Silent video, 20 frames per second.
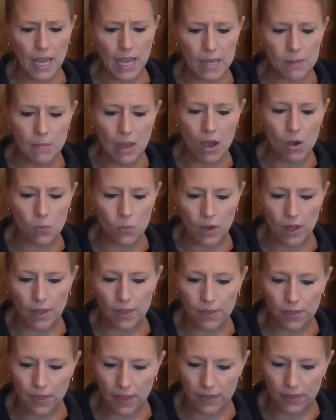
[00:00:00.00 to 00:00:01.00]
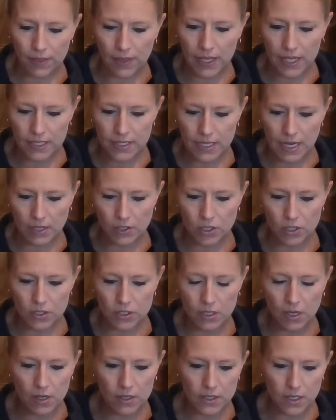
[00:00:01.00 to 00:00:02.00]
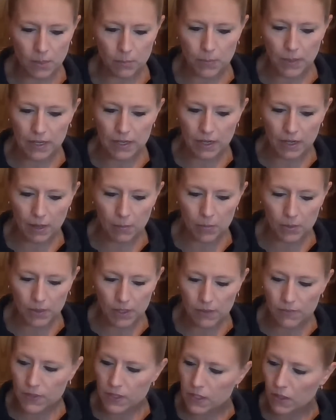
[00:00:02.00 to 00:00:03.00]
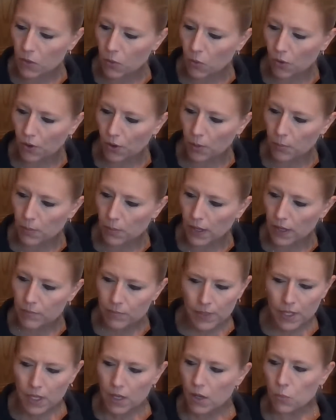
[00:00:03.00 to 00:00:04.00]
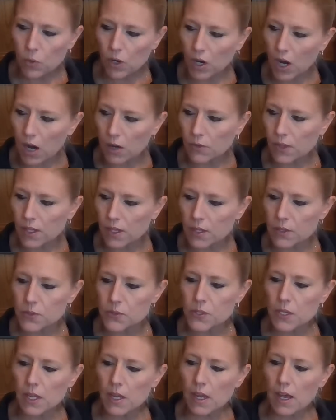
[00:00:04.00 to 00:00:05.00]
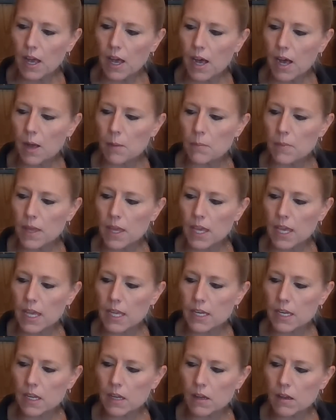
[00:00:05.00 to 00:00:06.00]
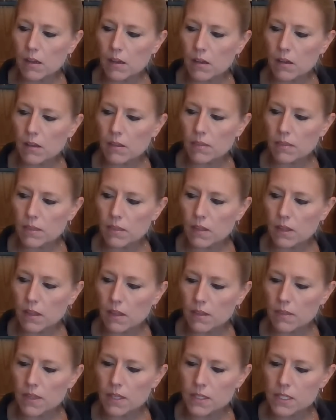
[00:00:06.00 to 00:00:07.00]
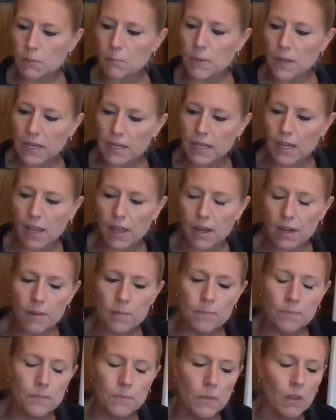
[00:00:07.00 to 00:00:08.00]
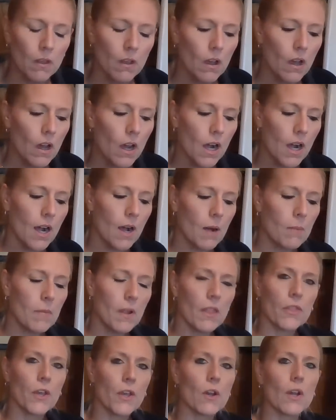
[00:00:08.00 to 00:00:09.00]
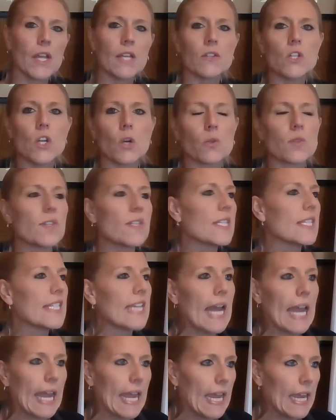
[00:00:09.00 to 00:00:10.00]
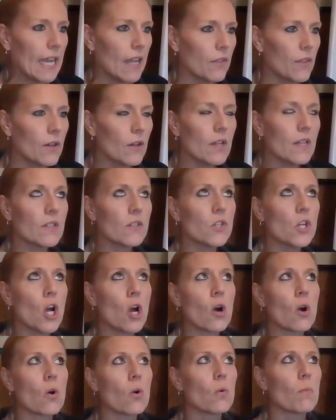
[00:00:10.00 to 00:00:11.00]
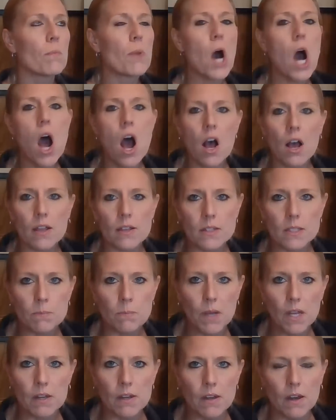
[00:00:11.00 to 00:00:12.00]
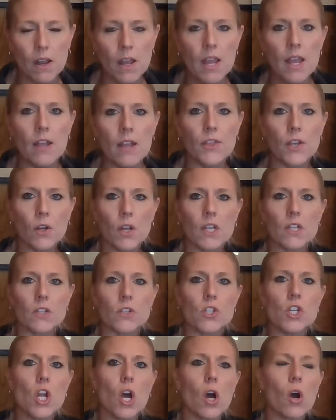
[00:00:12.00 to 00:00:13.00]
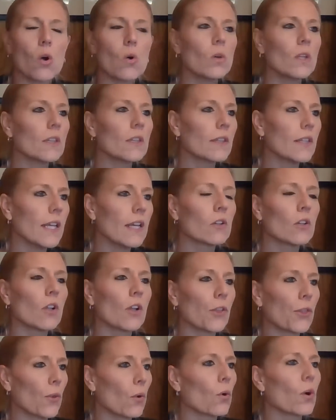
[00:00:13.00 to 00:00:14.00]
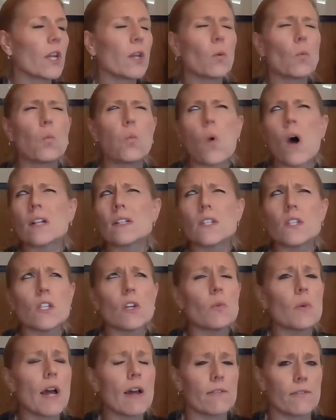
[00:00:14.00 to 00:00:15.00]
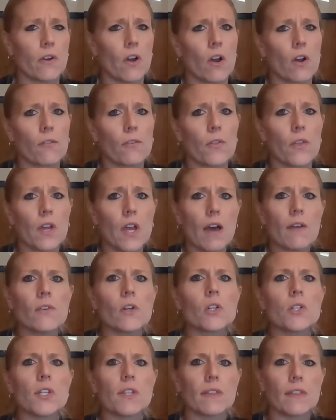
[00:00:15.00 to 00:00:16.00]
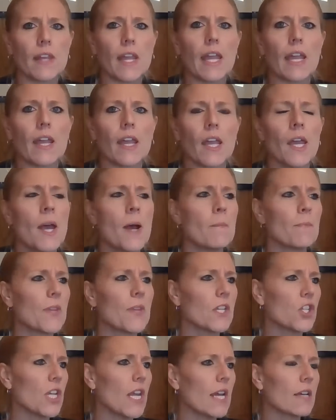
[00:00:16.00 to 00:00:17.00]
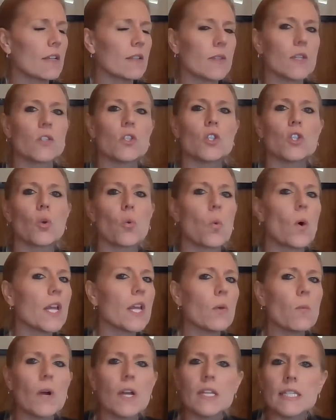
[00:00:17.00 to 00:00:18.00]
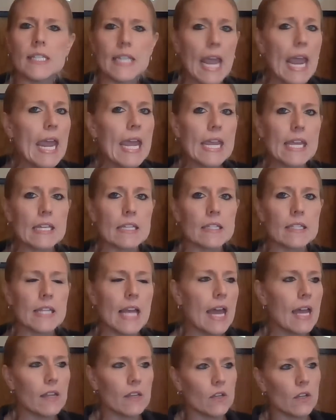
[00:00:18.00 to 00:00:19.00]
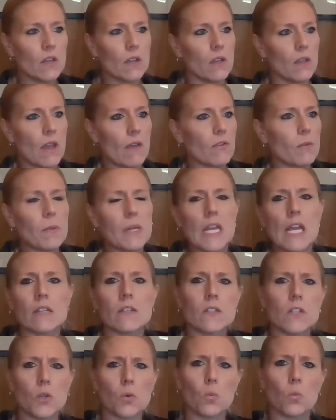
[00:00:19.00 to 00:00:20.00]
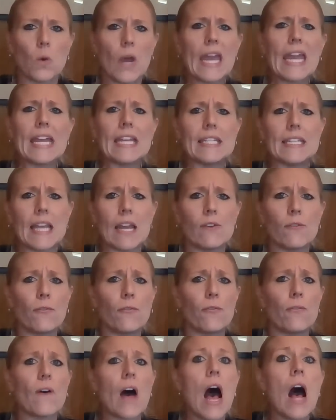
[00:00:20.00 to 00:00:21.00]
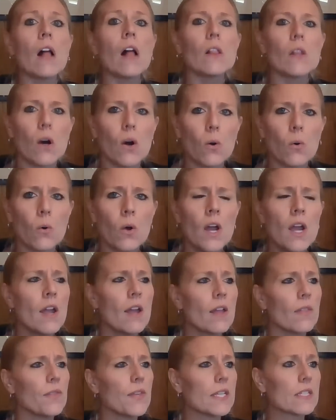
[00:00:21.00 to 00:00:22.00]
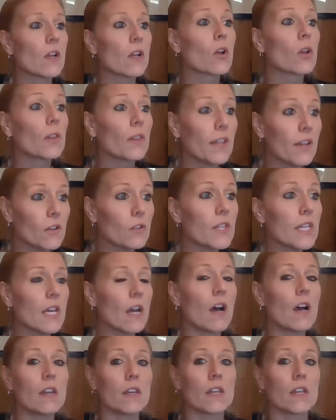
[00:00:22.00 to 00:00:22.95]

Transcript: came out with, I think it's not just done as an opinion, I believe it's an order, but regardless, in this opinion, there is no stay, there is no pause button, there is no legal authority whatsoever for the governor to think that she has this 21 days that everybody has to wait and follow these clearly